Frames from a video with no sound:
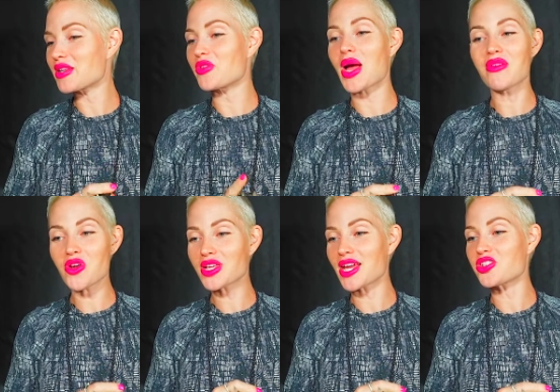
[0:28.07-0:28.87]
If you have
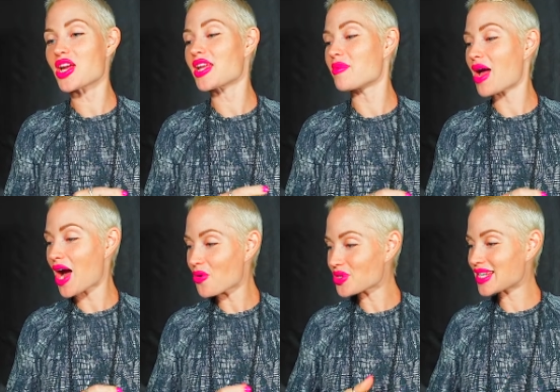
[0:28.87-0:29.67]
not yet, check him
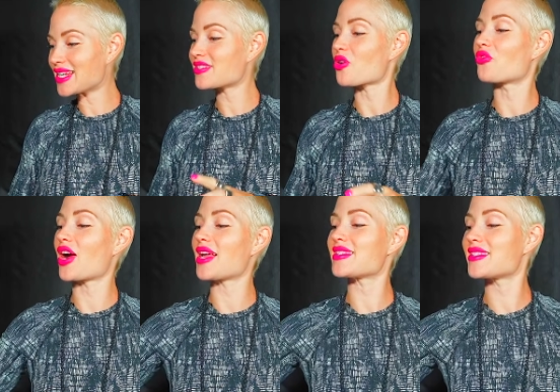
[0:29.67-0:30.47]
out. He is
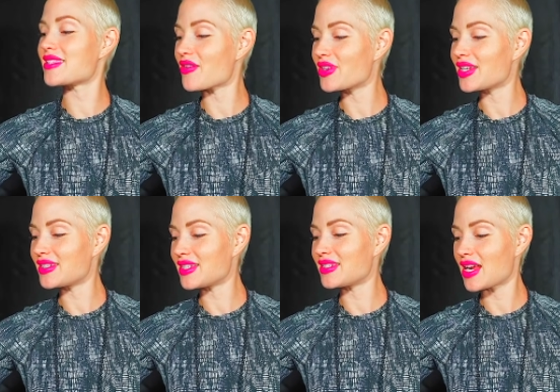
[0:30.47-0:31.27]
over at seven
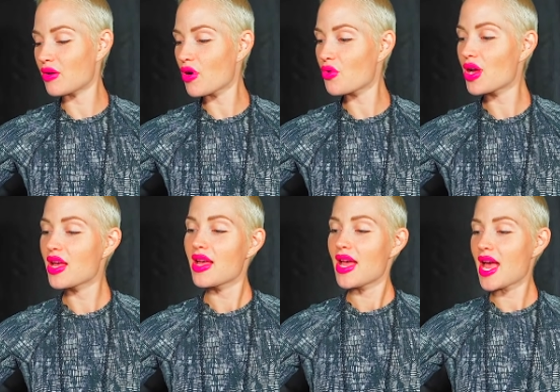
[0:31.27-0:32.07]
D Tarot.
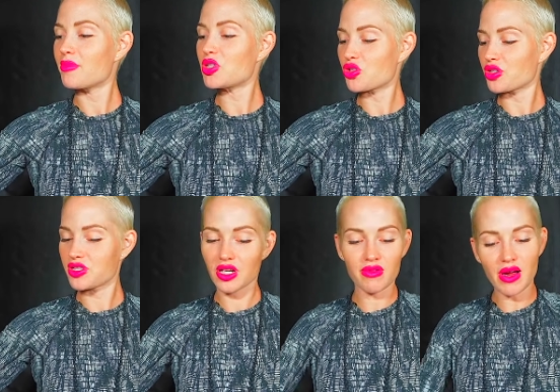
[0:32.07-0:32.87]
And be sure to
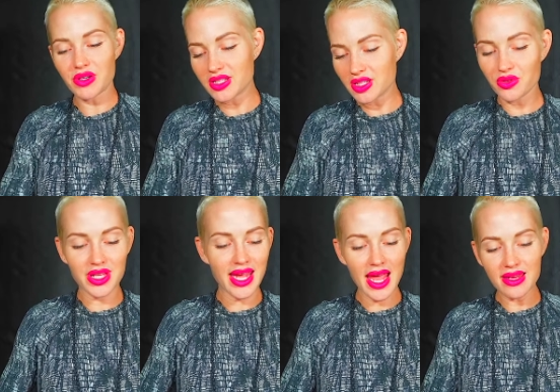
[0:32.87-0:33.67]
stick around until
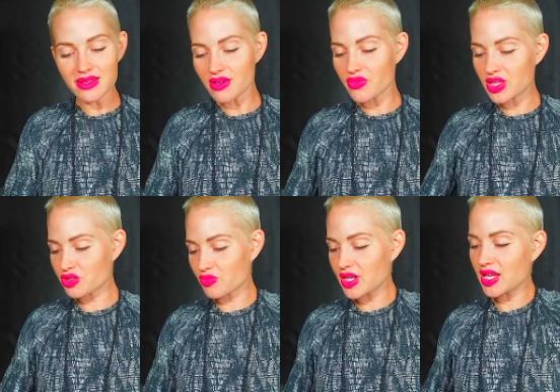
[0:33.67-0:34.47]
the end of
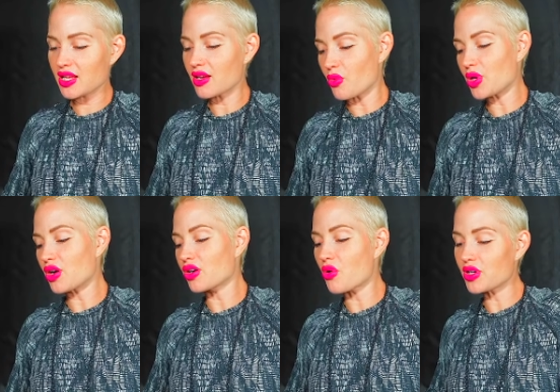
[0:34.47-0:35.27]
this reading. We
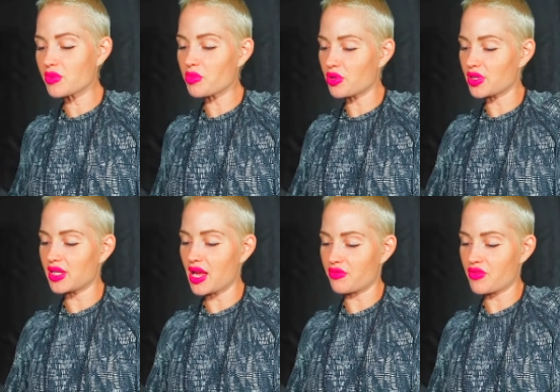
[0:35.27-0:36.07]
are going to be
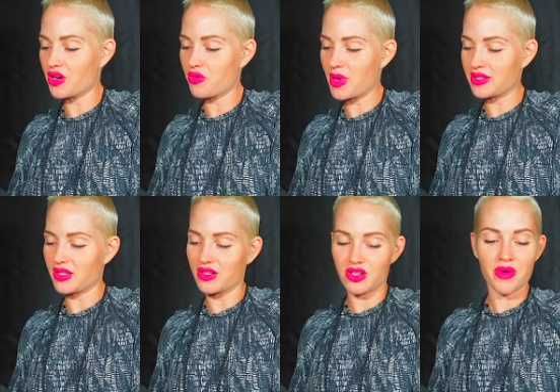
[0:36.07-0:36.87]
pulling a final
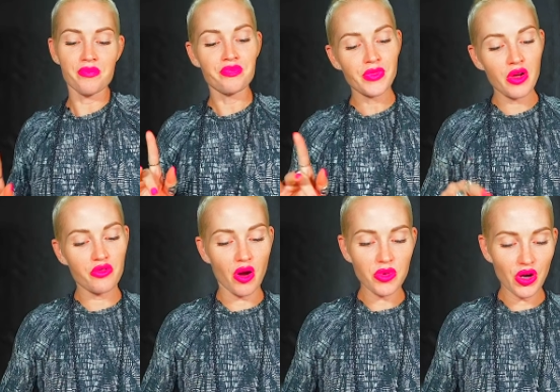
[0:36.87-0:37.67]
message
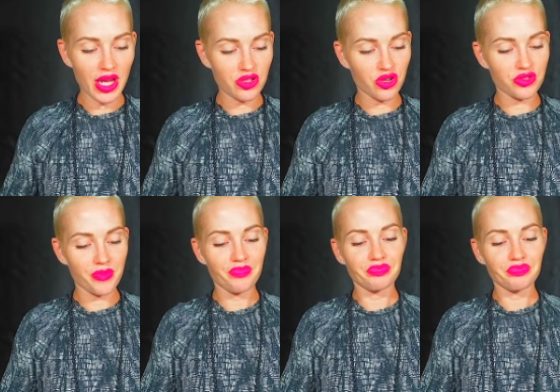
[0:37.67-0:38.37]
from your angels.